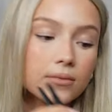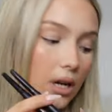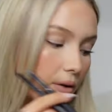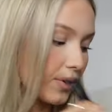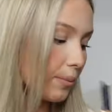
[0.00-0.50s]

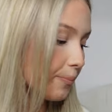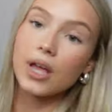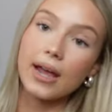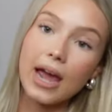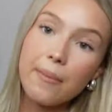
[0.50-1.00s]
Love them.
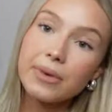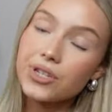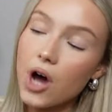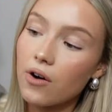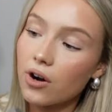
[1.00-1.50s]
Okay,
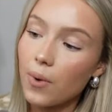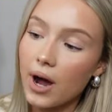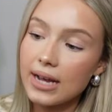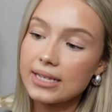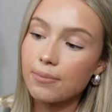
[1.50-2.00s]

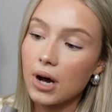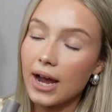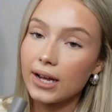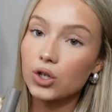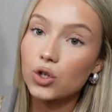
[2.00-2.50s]
mascara-wise,
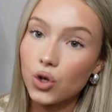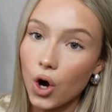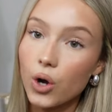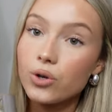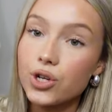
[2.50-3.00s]
my
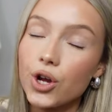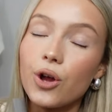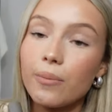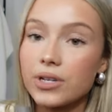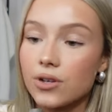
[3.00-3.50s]

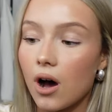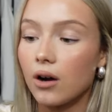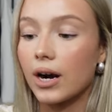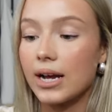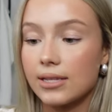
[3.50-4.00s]
go-to
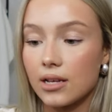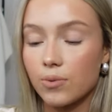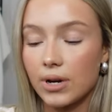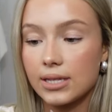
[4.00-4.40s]
mascara is this one.